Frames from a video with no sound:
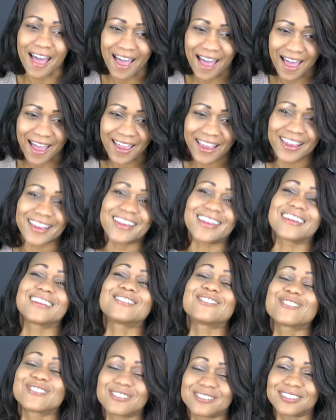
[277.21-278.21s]
I
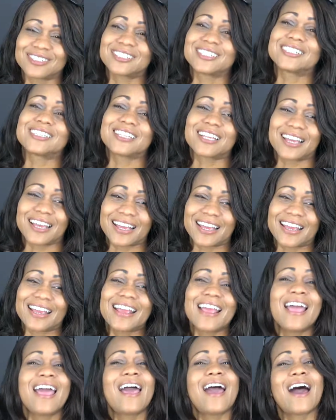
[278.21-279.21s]
can truly say,
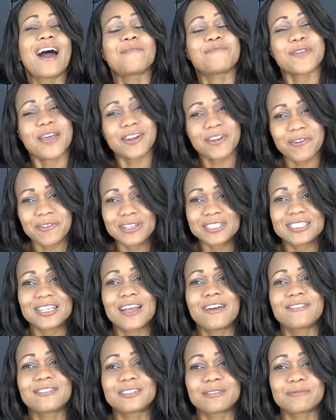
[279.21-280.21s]
not always
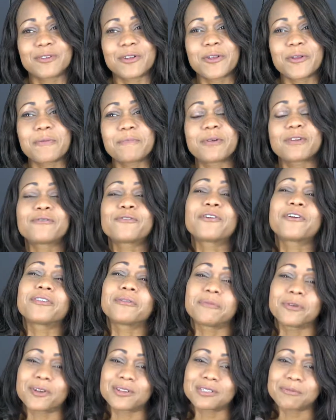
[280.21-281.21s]
comfortable, but for the
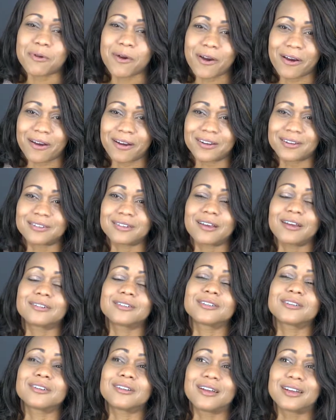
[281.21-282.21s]
most part,
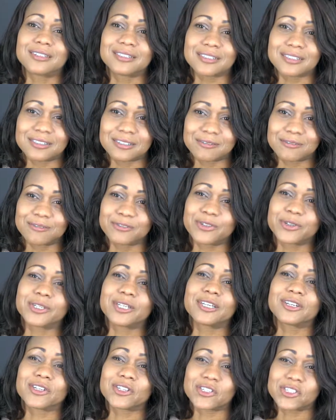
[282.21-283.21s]
Dr. Galan does a
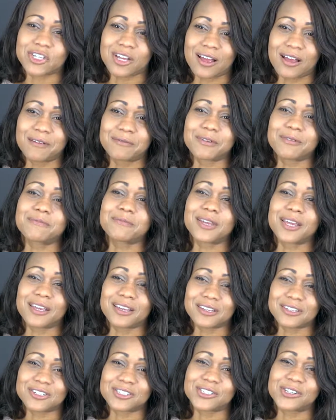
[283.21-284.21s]
really good job of
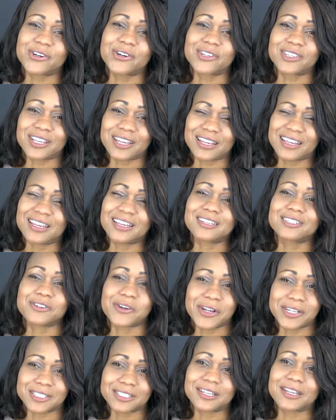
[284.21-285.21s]
making sure that he
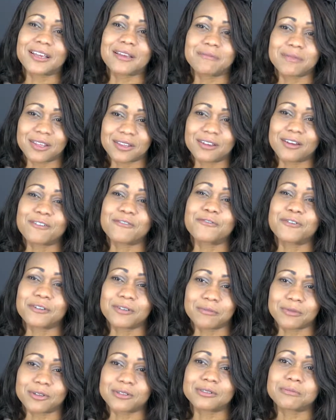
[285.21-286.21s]
tries to get me there for
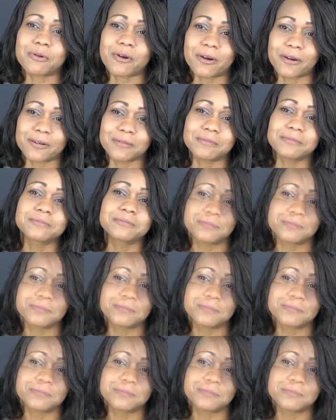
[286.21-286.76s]
the most part.